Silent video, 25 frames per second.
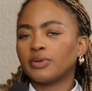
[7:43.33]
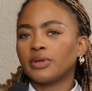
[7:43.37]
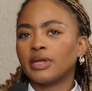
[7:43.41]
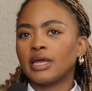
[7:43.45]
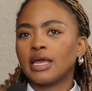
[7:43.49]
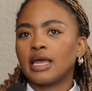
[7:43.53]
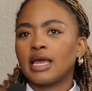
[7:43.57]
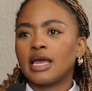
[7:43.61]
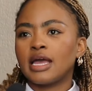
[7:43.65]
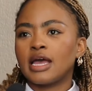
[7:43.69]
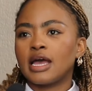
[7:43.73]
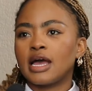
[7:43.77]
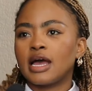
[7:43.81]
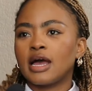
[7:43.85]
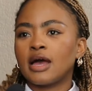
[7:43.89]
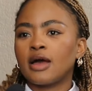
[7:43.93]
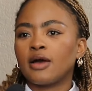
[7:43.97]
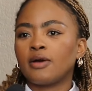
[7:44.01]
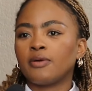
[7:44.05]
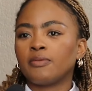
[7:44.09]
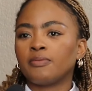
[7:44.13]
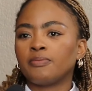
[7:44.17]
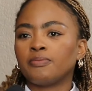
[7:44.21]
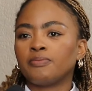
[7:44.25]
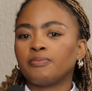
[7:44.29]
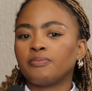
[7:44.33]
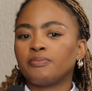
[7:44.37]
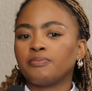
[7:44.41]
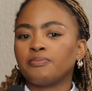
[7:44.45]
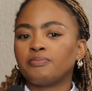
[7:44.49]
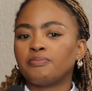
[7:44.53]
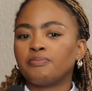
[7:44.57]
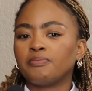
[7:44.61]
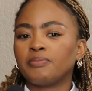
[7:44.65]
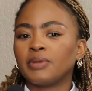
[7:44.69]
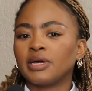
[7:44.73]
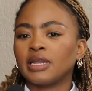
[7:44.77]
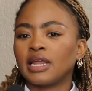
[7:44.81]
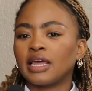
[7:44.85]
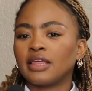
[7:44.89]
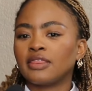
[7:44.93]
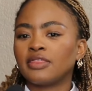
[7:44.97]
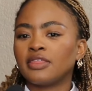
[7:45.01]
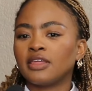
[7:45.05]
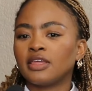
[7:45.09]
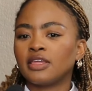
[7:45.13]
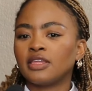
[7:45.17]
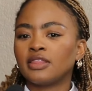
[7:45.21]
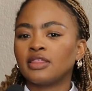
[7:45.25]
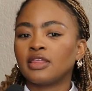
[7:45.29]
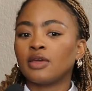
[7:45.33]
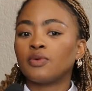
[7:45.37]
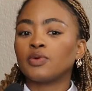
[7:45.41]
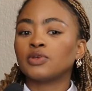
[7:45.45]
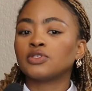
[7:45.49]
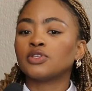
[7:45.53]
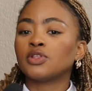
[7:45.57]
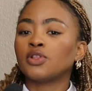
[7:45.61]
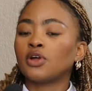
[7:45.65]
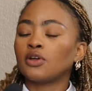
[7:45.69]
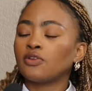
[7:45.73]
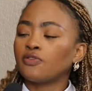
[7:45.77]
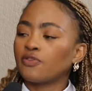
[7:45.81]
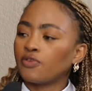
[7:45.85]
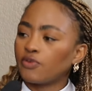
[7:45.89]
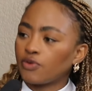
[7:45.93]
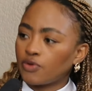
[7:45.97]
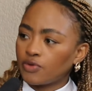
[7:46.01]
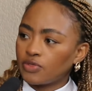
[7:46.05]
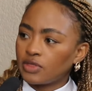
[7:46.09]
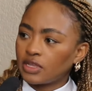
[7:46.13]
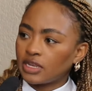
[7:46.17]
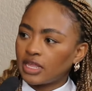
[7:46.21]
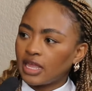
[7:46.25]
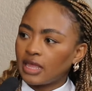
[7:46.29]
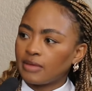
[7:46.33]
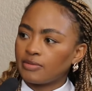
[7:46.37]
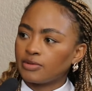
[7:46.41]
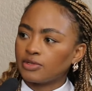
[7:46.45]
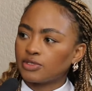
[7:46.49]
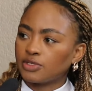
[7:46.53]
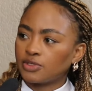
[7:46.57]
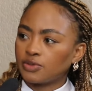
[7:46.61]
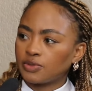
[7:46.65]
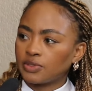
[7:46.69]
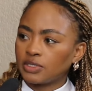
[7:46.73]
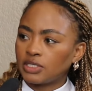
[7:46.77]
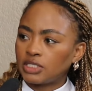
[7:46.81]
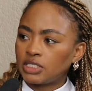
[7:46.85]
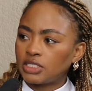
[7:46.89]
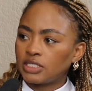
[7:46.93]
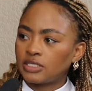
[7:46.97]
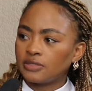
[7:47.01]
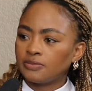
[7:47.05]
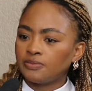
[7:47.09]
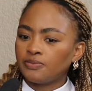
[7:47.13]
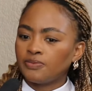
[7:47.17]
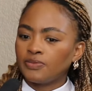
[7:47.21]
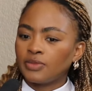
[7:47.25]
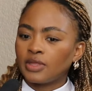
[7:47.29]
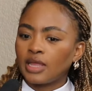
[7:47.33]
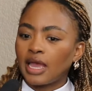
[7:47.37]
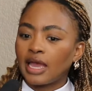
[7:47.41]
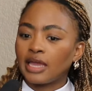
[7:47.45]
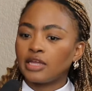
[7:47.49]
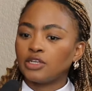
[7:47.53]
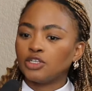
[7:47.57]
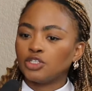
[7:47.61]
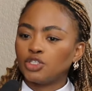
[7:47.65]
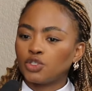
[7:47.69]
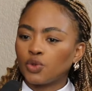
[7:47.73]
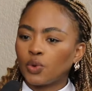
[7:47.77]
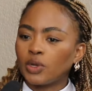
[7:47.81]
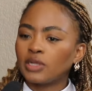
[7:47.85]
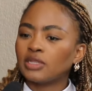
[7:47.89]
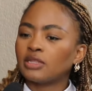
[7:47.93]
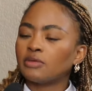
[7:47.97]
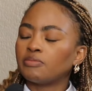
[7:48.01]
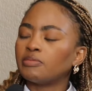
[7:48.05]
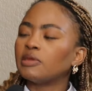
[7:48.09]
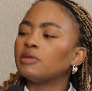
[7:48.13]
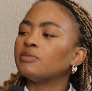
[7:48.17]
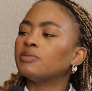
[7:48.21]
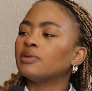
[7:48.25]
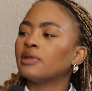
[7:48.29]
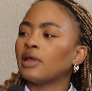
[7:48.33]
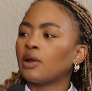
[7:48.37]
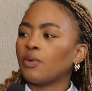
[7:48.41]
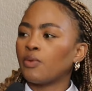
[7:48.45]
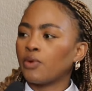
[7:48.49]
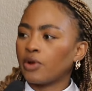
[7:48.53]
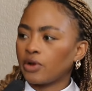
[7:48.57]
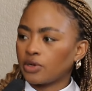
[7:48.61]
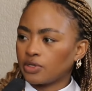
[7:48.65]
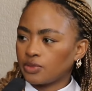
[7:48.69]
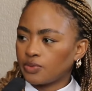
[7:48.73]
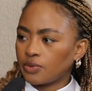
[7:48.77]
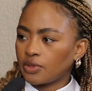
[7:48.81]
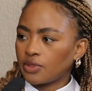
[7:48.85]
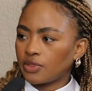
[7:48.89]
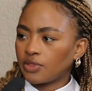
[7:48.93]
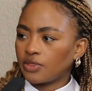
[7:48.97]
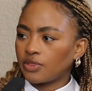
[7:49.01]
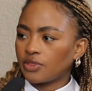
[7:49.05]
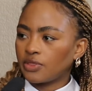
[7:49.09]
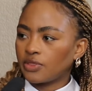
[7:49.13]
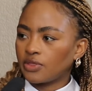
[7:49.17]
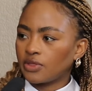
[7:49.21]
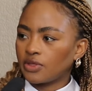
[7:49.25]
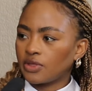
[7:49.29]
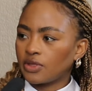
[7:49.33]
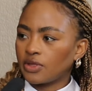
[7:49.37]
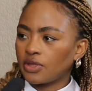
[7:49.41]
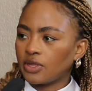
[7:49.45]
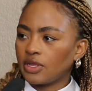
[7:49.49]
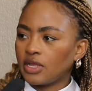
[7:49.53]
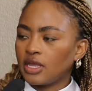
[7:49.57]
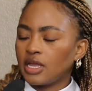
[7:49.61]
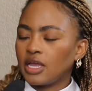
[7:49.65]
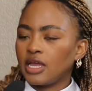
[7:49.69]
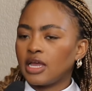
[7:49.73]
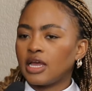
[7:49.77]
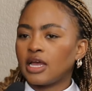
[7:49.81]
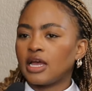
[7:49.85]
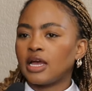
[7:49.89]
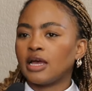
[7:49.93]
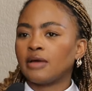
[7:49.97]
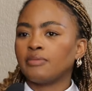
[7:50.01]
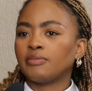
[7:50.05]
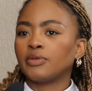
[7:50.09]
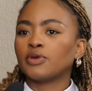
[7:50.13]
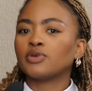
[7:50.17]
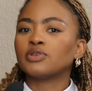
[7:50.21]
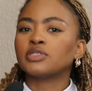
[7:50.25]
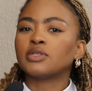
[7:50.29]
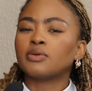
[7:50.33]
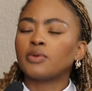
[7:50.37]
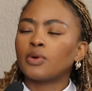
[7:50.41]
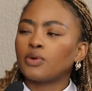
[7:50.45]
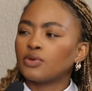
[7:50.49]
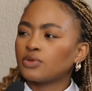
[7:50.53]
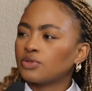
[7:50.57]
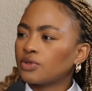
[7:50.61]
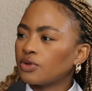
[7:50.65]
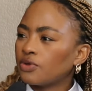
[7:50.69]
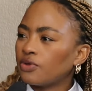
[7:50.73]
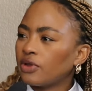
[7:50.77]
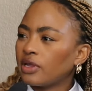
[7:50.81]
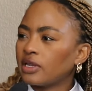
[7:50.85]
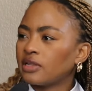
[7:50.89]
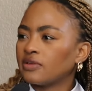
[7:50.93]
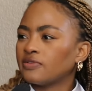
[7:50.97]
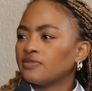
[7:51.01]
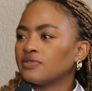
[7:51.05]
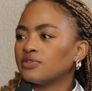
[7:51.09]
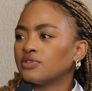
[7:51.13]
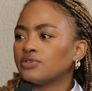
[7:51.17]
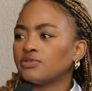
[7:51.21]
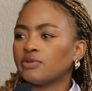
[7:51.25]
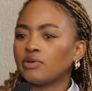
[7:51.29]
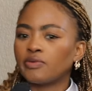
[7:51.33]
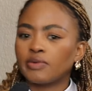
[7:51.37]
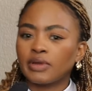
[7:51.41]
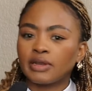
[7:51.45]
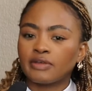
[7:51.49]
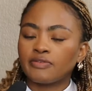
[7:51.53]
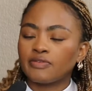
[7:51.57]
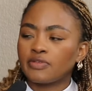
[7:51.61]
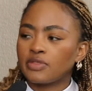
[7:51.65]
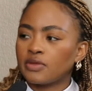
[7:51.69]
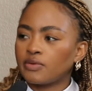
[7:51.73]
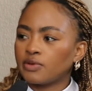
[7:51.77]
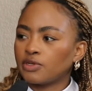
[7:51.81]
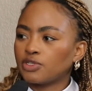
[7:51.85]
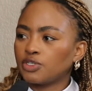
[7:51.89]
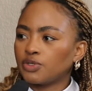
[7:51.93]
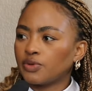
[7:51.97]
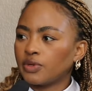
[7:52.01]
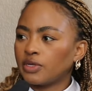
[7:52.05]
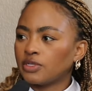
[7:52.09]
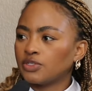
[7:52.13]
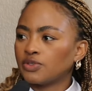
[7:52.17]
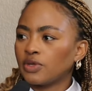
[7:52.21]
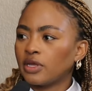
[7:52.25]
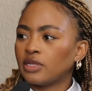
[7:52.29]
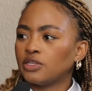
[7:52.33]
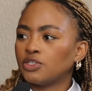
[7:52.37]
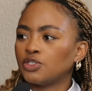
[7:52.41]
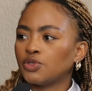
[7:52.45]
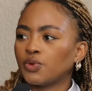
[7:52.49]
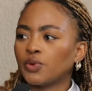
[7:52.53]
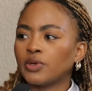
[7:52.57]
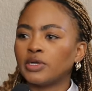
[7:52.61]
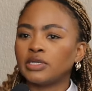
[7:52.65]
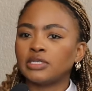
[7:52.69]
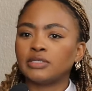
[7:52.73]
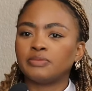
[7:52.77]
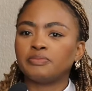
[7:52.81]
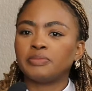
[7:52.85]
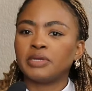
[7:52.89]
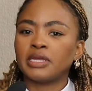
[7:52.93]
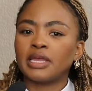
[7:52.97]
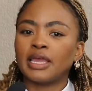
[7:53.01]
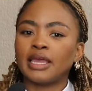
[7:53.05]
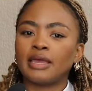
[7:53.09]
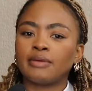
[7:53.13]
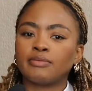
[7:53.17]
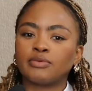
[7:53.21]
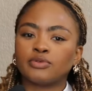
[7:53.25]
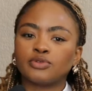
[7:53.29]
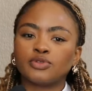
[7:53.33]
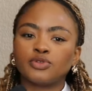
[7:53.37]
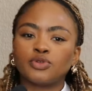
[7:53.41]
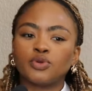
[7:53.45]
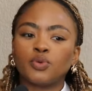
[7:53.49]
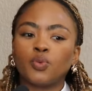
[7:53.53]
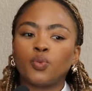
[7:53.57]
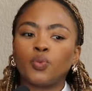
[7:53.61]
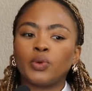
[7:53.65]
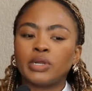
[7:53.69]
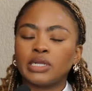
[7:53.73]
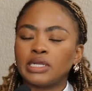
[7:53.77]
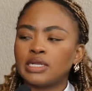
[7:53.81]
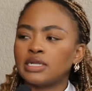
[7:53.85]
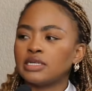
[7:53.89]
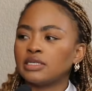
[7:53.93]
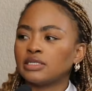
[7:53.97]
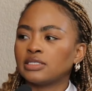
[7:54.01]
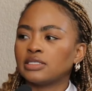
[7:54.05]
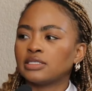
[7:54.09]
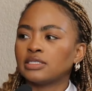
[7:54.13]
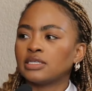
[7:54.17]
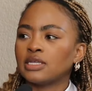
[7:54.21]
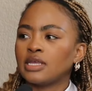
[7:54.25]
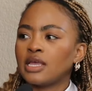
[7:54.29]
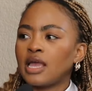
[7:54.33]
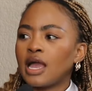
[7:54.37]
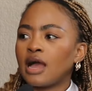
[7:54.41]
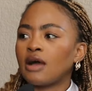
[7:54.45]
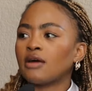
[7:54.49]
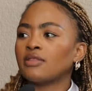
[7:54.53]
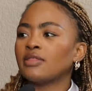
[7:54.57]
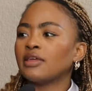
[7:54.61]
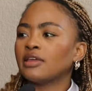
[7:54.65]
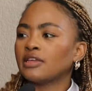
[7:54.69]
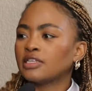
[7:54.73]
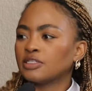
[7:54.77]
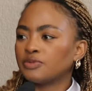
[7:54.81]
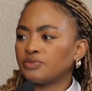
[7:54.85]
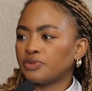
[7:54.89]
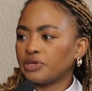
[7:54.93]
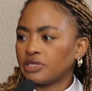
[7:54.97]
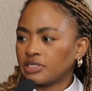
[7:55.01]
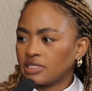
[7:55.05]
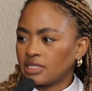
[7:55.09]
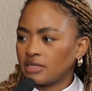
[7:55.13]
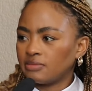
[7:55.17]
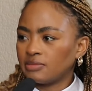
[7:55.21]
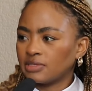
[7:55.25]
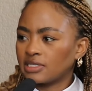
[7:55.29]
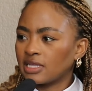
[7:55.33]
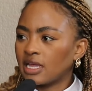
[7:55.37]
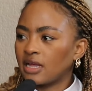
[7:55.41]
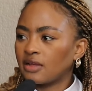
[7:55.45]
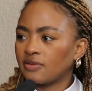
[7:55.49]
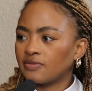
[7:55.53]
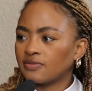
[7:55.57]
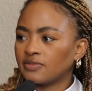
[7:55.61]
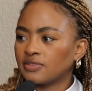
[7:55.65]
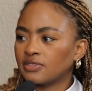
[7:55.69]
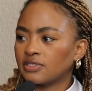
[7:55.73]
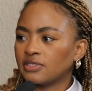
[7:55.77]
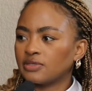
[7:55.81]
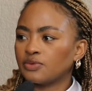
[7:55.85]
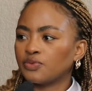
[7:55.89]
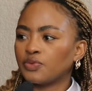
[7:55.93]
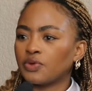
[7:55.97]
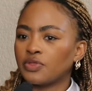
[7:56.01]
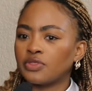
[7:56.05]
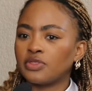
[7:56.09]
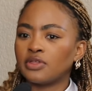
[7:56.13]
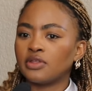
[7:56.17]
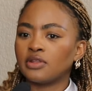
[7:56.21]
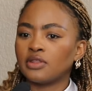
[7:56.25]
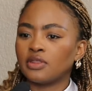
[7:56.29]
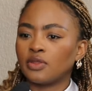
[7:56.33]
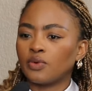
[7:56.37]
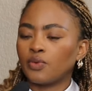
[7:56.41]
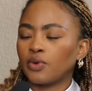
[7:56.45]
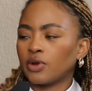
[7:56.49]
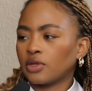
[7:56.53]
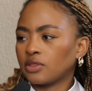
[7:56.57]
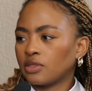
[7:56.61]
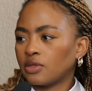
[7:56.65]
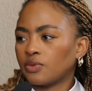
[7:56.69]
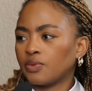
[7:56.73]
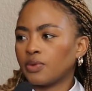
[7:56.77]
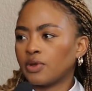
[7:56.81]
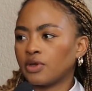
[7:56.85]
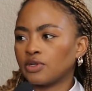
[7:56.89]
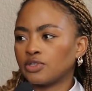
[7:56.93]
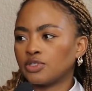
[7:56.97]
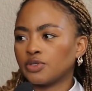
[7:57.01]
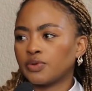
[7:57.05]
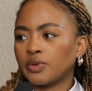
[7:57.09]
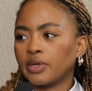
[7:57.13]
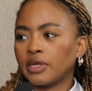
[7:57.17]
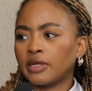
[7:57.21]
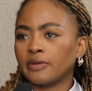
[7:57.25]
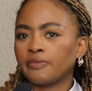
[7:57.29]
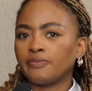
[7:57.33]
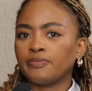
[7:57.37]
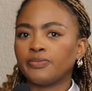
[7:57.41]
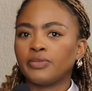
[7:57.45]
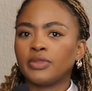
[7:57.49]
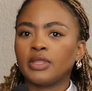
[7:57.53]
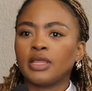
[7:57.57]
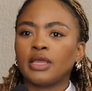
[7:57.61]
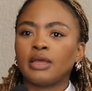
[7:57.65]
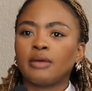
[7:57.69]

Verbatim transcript: Awesome. Um, but I think there was a lot of growth that came into it. Mm-hmm. I enjoyed the people I worked with. Right. Um, because they were also creators doing mm. whatever they were doing. So I enjoyed being able to witness mm. how they expressed themselves yeah, yeah, yeah. within the work that we are doing. Sure.